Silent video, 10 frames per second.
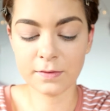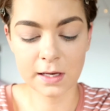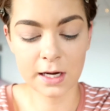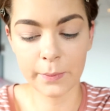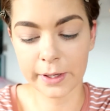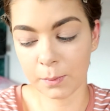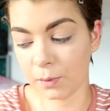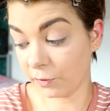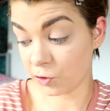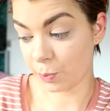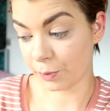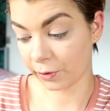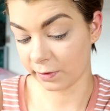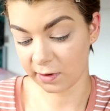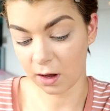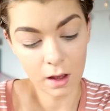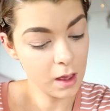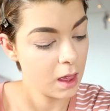and now we're gonna move on to bronzer.